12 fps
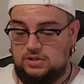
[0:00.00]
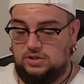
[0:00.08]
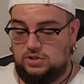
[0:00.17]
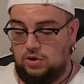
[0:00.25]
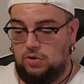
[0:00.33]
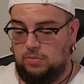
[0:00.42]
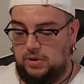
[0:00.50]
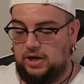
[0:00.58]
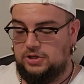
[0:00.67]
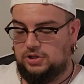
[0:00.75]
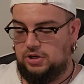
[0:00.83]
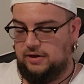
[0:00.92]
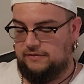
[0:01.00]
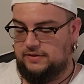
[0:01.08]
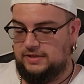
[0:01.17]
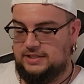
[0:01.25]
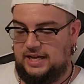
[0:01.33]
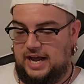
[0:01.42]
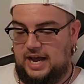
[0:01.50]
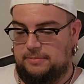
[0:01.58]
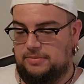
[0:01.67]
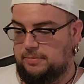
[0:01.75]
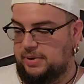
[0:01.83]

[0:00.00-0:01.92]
so much off of this app the